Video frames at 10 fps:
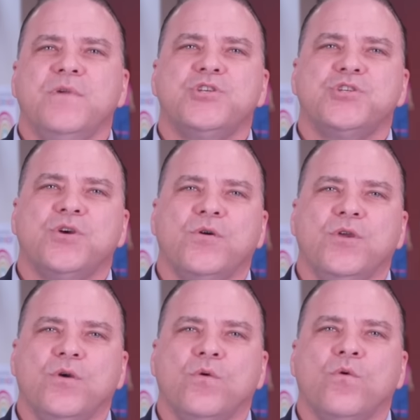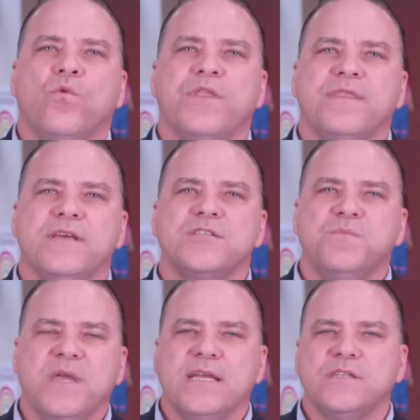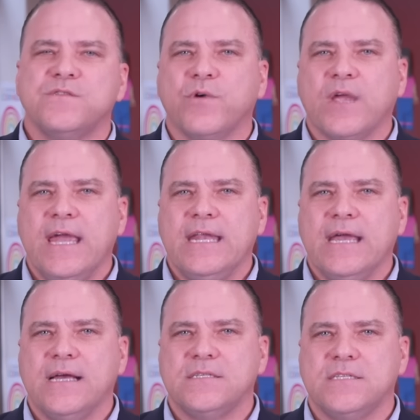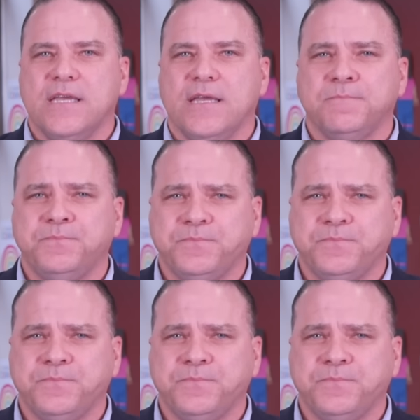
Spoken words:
me show you what this means for KDISD.